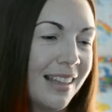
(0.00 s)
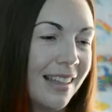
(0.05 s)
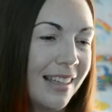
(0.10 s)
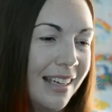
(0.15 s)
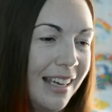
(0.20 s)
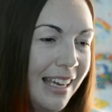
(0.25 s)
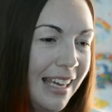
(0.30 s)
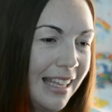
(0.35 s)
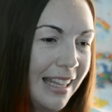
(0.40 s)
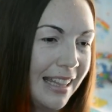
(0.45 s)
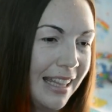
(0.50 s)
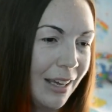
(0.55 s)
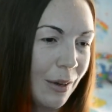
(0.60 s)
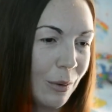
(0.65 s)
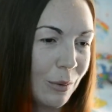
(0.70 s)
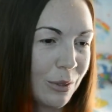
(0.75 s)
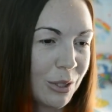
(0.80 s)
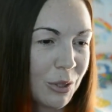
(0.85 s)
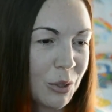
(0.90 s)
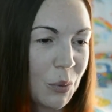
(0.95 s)
the
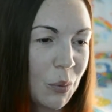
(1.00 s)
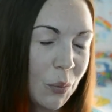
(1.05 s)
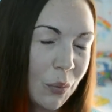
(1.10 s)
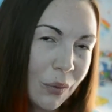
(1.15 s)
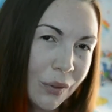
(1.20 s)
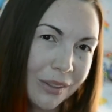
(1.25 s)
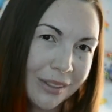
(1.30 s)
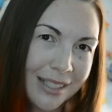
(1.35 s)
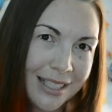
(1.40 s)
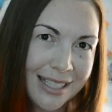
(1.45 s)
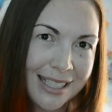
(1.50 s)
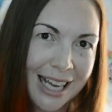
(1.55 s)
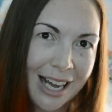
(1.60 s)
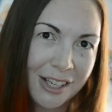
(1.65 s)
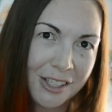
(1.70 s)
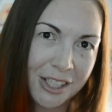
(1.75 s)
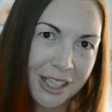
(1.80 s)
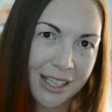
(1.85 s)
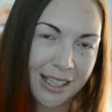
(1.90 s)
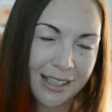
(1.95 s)
old school
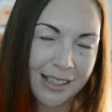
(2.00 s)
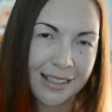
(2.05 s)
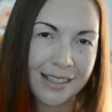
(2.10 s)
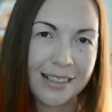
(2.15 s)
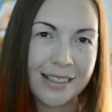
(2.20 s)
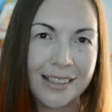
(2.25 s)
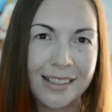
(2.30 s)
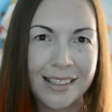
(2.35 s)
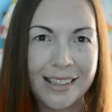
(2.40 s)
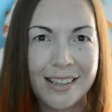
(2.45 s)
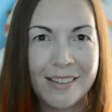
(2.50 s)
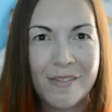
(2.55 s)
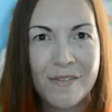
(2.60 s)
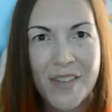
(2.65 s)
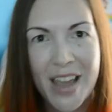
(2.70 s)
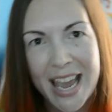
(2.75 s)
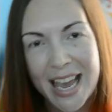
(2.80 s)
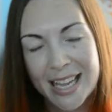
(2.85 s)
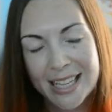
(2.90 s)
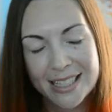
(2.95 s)
nostalgic
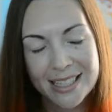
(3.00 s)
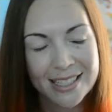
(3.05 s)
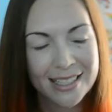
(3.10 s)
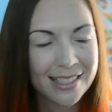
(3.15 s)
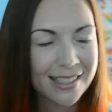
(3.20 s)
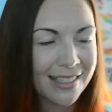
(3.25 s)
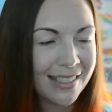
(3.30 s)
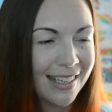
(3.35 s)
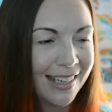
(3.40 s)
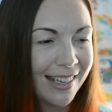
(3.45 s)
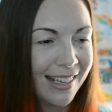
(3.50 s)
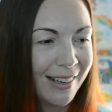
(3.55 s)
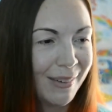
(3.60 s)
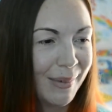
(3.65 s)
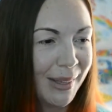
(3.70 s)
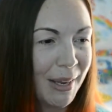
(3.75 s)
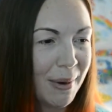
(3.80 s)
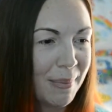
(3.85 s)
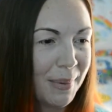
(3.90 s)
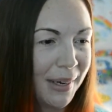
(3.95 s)
fans,
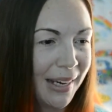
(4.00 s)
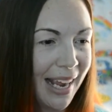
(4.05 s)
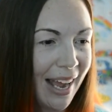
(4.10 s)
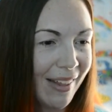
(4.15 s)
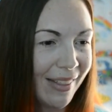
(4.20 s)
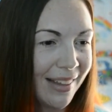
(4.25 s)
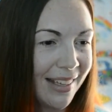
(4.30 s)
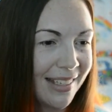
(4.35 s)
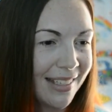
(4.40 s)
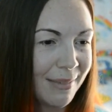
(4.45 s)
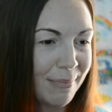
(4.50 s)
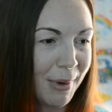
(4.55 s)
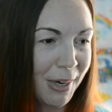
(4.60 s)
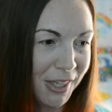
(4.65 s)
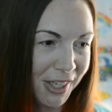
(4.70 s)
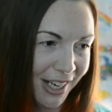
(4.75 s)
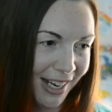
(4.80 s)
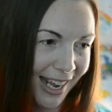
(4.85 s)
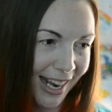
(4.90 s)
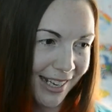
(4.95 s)
when they're putting out this
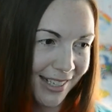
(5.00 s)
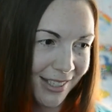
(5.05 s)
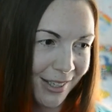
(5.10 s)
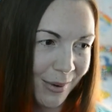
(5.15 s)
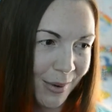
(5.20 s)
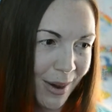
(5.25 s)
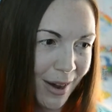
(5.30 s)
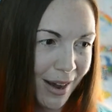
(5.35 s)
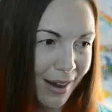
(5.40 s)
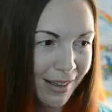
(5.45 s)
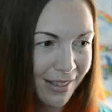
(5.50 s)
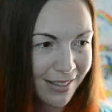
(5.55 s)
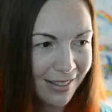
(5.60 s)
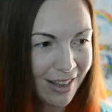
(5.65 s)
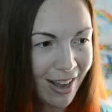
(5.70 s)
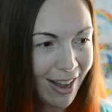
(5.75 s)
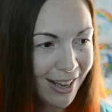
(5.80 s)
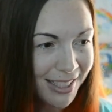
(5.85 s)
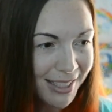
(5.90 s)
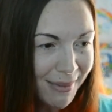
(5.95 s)
merchandise. So
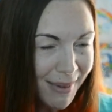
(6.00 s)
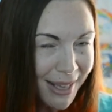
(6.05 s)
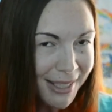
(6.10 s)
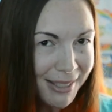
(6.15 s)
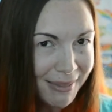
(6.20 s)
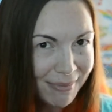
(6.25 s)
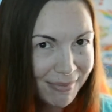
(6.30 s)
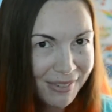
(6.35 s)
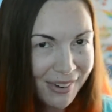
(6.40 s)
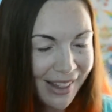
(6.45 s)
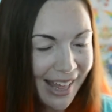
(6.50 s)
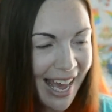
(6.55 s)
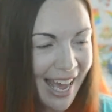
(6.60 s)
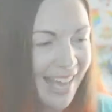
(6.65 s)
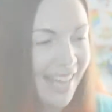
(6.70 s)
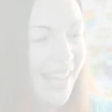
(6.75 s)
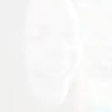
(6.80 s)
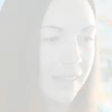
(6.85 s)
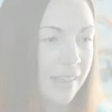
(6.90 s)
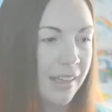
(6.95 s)
awesome for that.
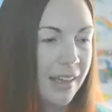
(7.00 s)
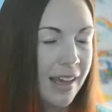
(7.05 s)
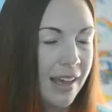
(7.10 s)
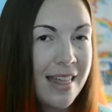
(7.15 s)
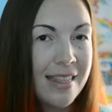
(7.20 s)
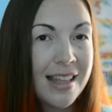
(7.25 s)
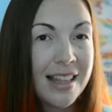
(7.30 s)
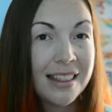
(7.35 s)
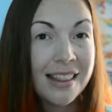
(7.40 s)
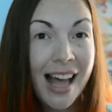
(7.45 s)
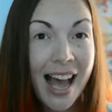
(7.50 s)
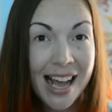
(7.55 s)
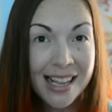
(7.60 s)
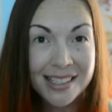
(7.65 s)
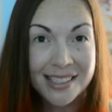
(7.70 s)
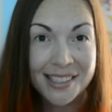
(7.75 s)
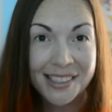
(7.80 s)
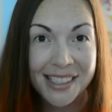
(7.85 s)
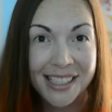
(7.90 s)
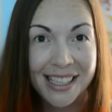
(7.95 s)
And then
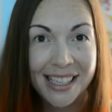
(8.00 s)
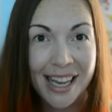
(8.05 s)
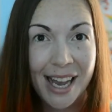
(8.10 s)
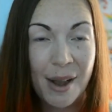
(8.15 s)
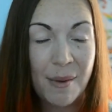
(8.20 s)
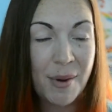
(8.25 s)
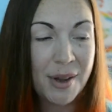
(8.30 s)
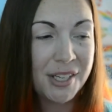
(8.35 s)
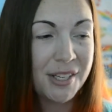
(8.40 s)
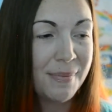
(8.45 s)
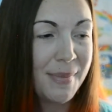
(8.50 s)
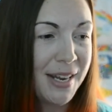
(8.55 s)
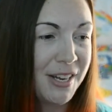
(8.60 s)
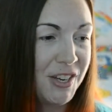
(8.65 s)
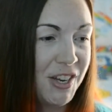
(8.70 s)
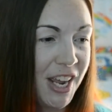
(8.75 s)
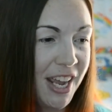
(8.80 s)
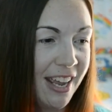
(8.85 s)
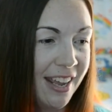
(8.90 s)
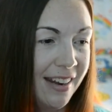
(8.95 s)
lastly, I want to
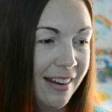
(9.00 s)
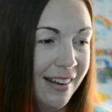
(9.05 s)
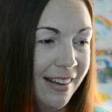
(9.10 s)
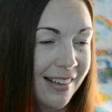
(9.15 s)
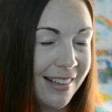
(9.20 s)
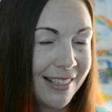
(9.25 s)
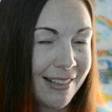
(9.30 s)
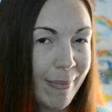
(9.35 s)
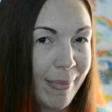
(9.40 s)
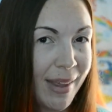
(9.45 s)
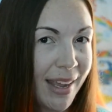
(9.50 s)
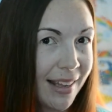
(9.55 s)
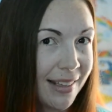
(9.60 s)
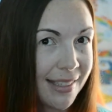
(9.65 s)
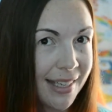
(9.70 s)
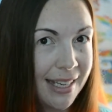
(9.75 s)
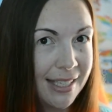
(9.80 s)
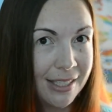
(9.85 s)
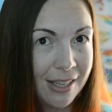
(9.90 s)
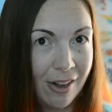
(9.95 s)
mention something
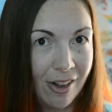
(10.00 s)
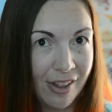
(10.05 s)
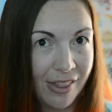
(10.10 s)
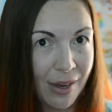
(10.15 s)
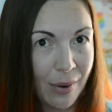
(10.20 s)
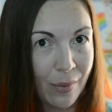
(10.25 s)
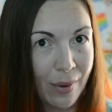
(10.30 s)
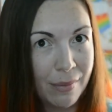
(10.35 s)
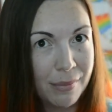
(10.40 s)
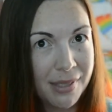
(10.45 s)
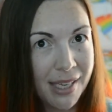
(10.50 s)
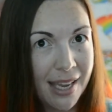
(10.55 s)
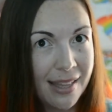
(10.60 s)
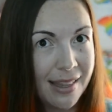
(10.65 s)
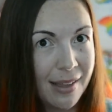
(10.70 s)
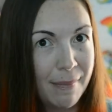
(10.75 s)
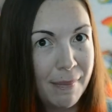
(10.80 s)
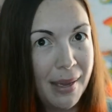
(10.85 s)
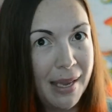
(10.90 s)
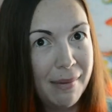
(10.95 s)
else I saw on their website
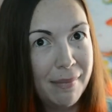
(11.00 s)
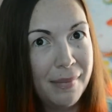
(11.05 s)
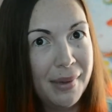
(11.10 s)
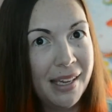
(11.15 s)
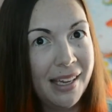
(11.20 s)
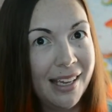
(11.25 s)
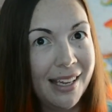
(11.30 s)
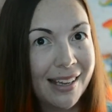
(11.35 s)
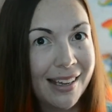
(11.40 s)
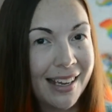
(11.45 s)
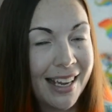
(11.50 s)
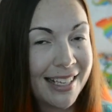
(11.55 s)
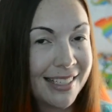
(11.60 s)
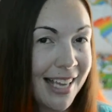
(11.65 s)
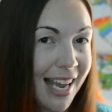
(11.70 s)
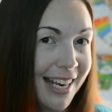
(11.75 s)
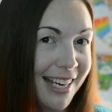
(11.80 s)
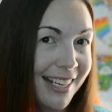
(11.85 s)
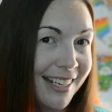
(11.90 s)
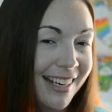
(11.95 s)
that made me
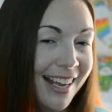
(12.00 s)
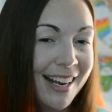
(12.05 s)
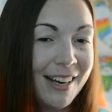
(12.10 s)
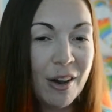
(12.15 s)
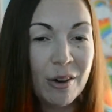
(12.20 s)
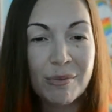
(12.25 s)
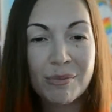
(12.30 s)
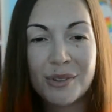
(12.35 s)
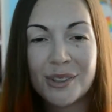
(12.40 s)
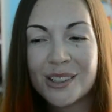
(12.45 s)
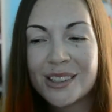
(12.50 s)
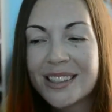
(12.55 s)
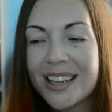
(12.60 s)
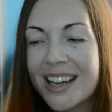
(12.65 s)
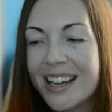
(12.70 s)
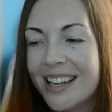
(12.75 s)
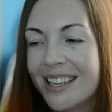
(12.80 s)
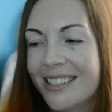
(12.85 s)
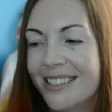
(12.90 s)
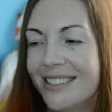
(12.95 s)
excited and hopeful
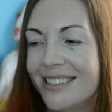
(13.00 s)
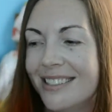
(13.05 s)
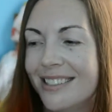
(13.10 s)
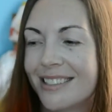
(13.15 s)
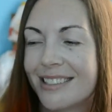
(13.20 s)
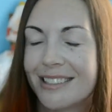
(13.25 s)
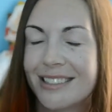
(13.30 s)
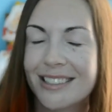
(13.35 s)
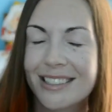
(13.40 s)
and